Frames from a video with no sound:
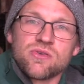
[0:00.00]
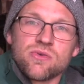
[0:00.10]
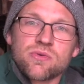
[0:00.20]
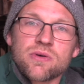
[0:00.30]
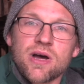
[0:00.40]

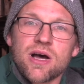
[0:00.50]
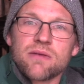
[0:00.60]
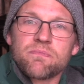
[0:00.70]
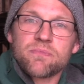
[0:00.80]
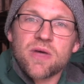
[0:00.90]
to
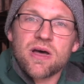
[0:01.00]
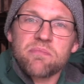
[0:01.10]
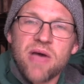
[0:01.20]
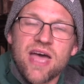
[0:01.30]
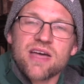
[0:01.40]
um, a,
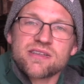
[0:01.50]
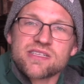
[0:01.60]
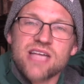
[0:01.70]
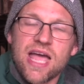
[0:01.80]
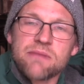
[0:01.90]
pat a
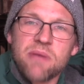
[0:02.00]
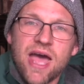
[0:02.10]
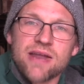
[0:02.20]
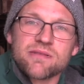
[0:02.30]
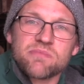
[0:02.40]
design
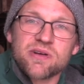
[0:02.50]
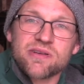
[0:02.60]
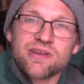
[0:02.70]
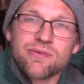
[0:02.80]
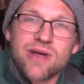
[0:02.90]
patent, but
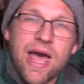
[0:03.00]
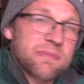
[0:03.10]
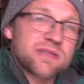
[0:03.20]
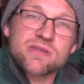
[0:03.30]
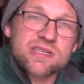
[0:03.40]
you know what
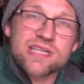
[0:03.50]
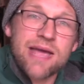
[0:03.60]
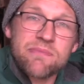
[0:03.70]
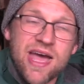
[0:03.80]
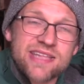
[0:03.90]
happens with
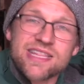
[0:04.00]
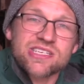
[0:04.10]
design patent?